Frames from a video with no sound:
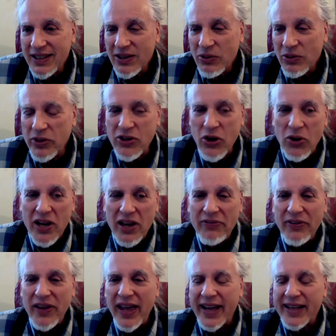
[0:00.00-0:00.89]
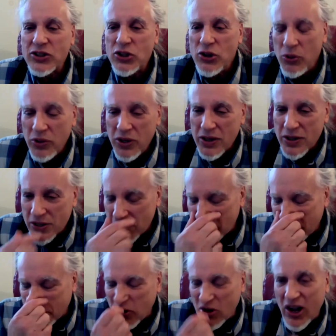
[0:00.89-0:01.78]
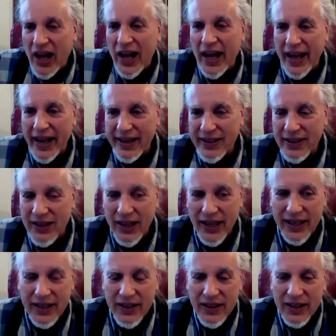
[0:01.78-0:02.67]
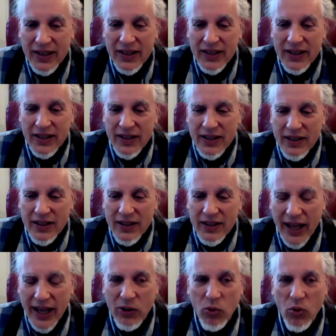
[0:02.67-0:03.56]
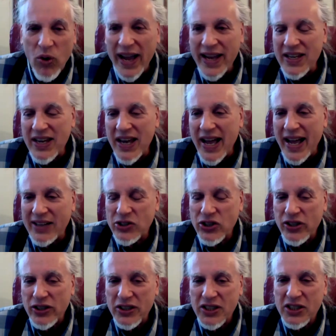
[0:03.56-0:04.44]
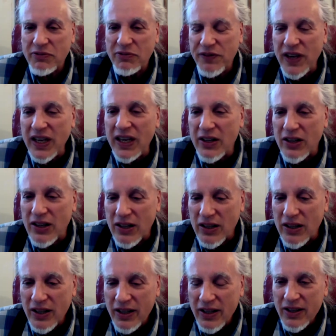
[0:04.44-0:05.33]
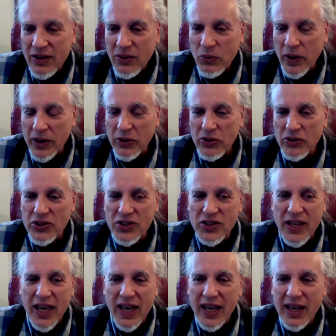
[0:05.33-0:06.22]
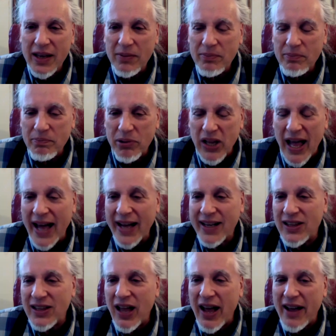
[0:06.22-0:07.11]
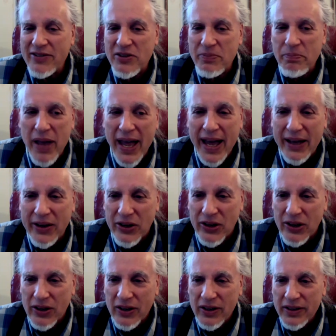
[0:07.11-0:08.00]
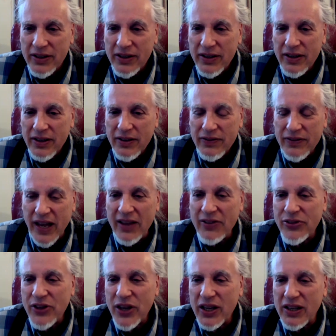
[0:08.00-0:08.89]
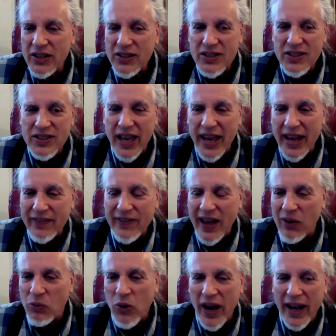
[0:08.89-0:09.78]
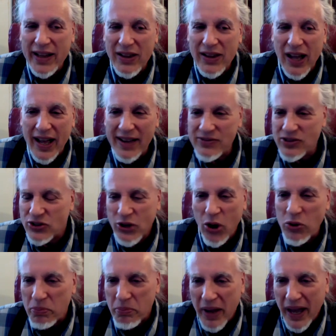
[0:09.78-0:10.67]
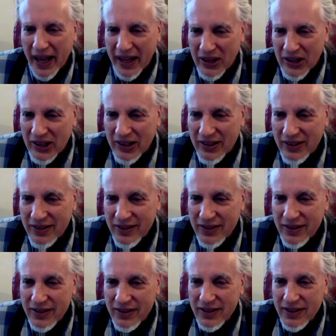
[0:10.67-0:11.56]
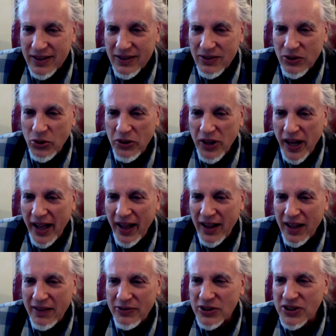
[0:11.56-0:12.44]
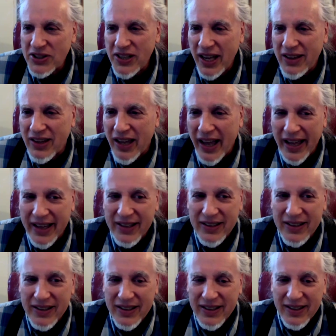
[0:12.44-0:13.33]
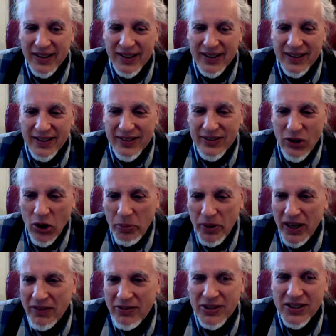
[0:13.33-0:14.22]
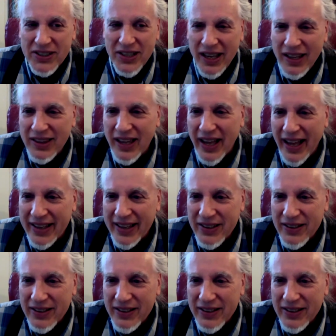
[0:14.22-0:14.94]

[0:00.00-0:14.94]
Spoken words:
We don't have X units of pride, like white nationalists feel when you say Black Lives Matter. They think it's saying that white lives don't matter. Well, who the hell ever said that? Nobody ever said that.